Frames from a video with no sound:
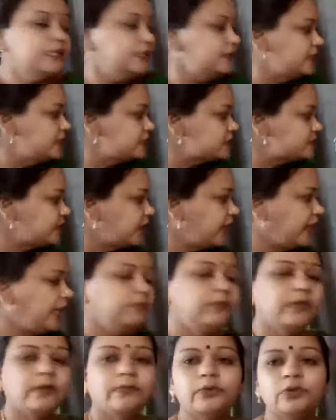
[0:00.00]
This will
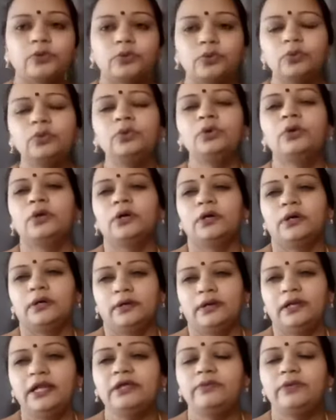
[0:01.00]
help them to
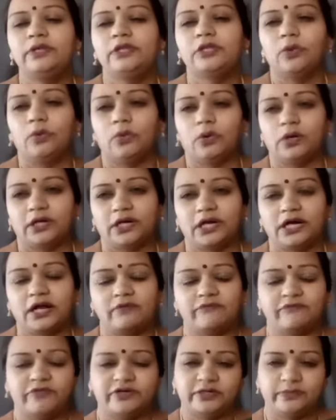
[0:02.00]
live in the water
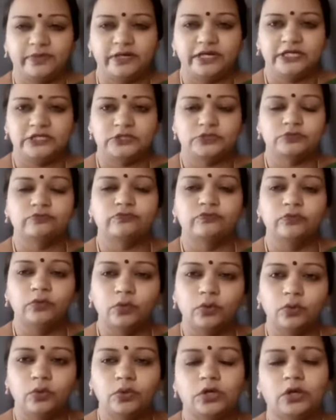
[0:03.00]
comfortably, to
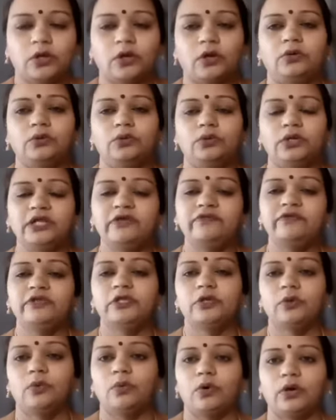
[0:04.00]
float or to live in
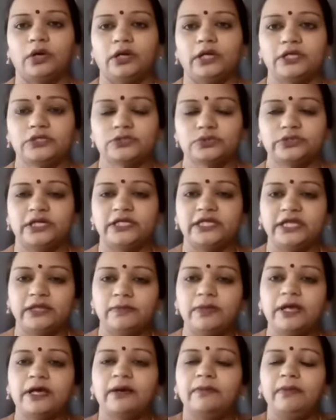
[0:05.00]
the water, so that they
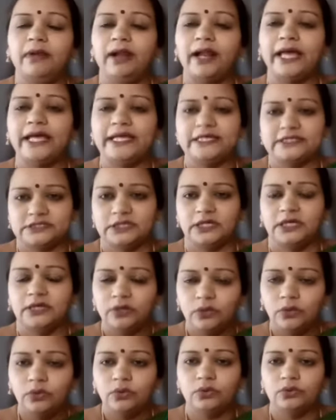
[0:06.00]
become light,
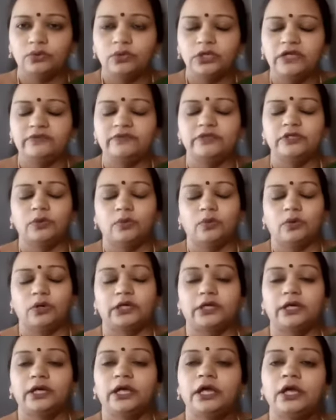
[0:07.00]
no, to live in the
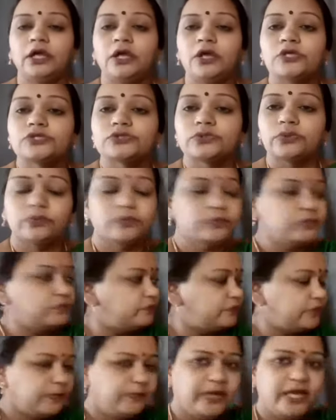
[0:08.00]
water. So
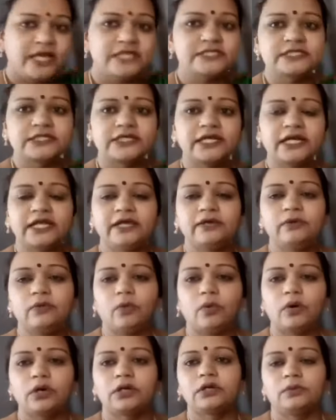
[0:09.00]
basically,
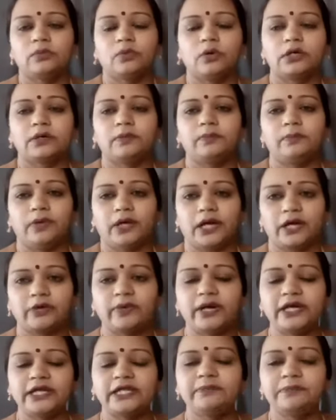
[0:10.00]
what water
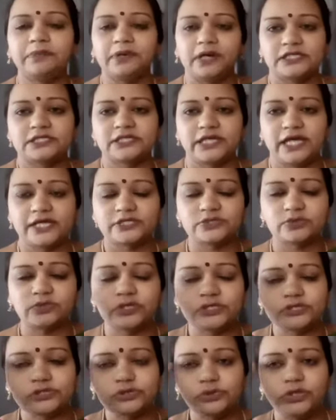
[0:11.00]
aquatic plants, as soon
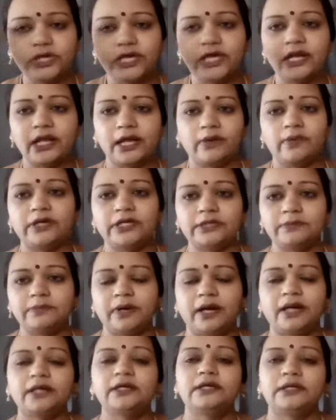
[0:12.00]
as you hear aquatic
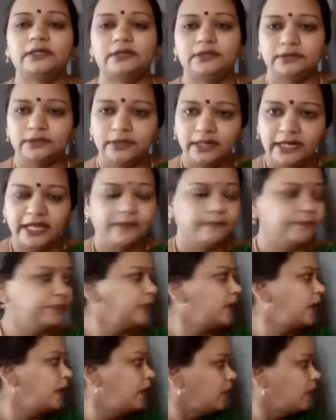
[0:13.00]
plant
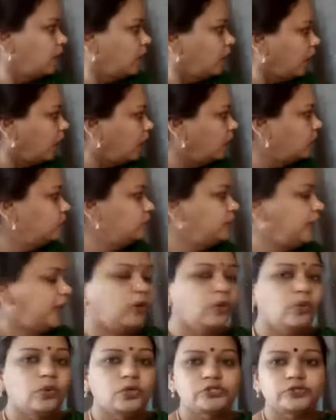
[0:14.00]
name, how their
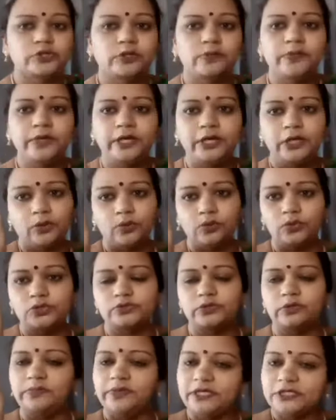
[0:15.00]
roots will
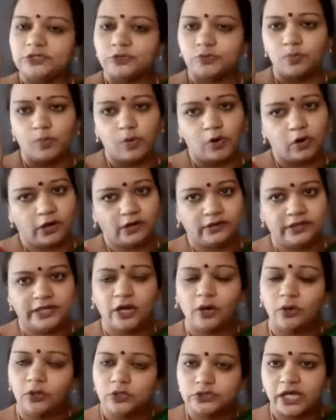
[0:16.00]
be small. They
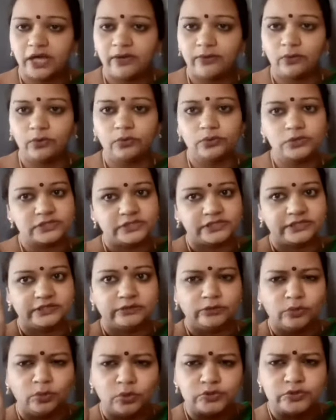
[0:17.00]
also have roots
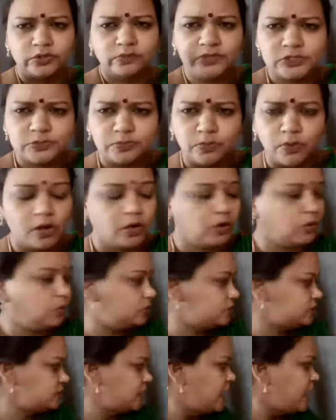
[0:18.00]
will be small
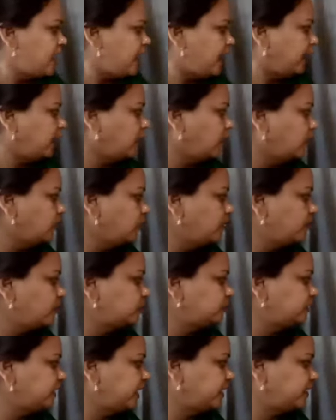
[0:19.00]
roots. And how
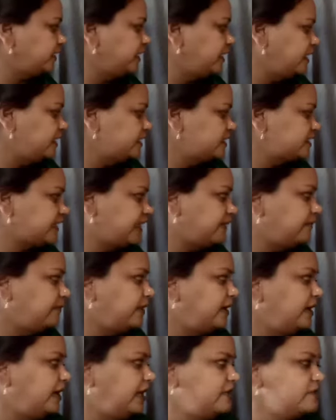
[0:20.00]
about their stem
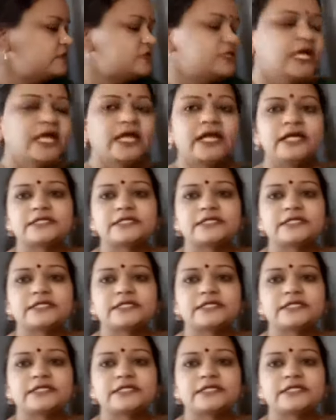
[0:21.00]
and leaves?